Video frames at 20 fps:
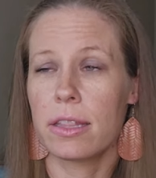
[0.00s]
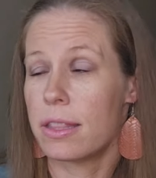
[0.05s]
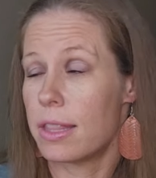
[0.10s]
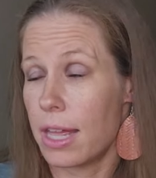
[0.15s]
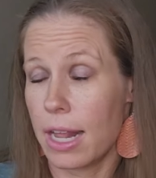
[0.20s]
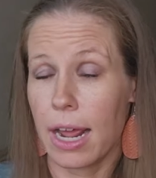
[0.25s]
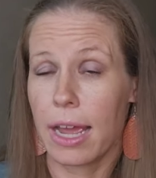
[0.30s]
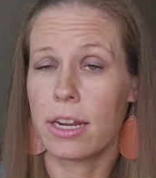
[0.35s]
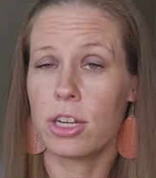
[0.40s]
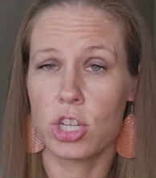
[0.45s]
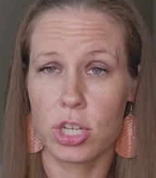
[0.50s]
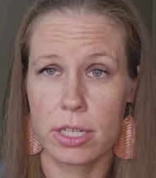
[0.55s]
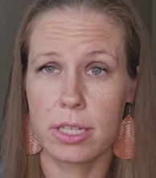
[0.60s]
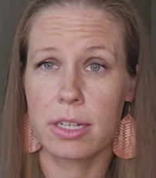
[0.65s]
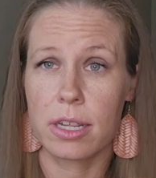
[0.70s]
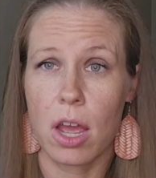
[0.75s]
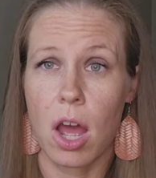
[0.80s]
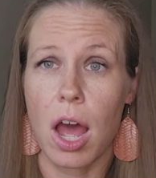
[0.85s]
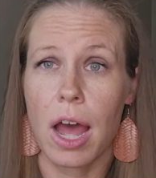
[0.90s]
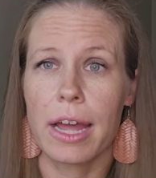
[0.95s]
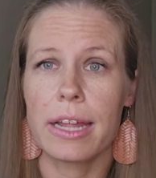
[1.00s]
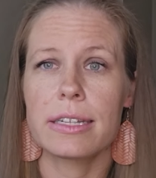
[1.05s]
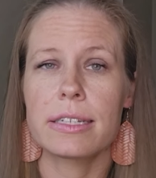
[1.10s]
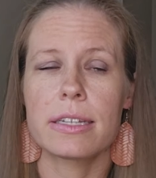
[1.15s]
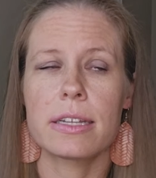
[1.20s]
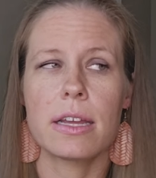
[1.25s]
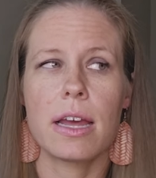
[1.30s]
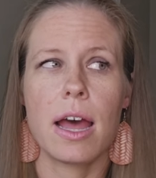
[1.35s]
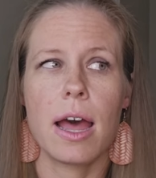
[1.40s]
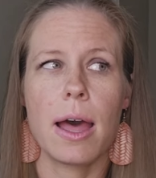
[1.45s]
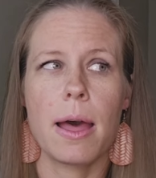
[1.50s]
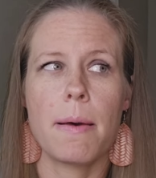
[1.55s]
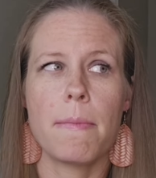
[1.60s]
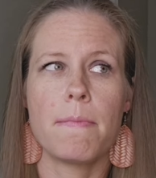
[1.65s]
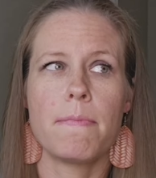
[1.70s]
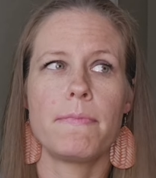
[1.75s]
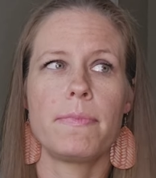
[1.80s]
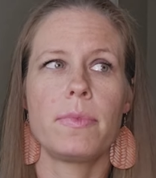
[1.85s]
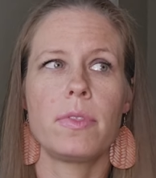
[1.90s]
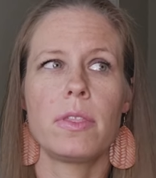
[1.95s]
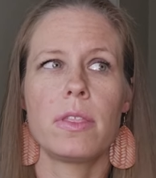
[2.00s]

that I just got um,